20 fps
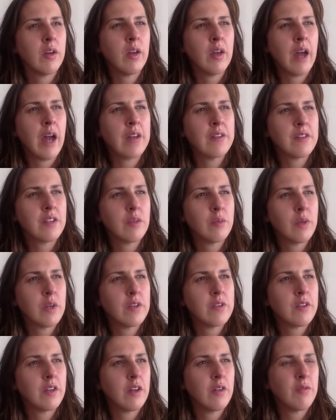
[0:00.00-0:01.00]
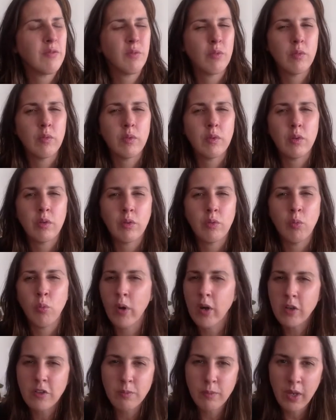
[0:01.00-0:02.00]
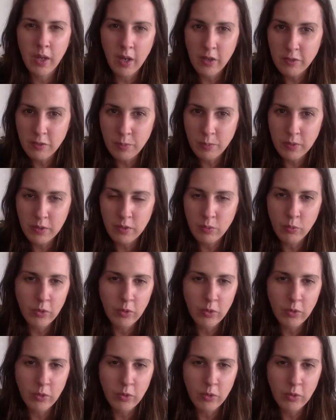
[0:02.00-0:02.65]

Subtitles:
Asking myself, where's my husband?